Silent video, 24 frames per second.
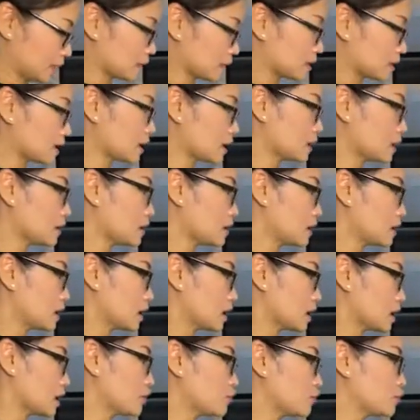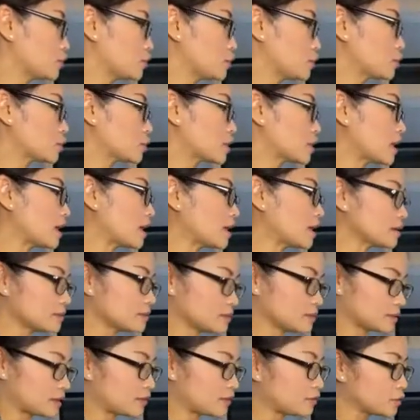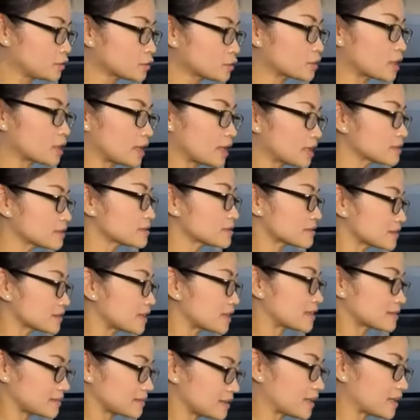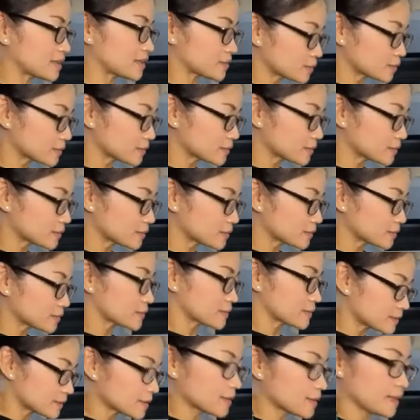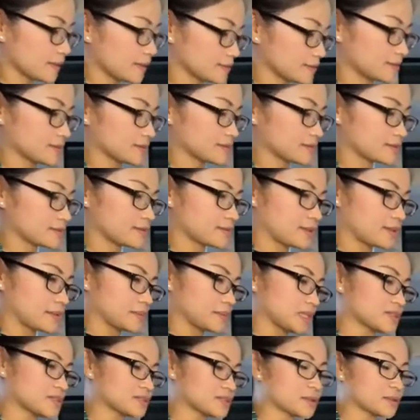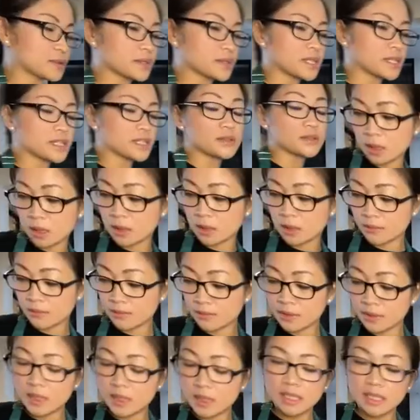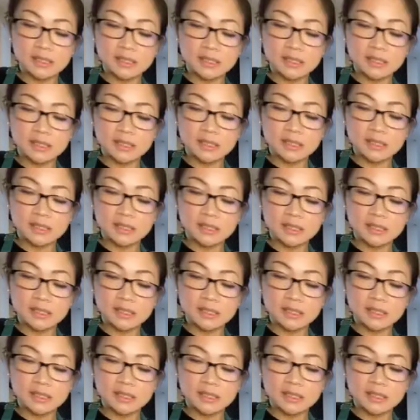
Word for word: Okay. If you can't, if you can't get like 300 gram, it's okay to a uh,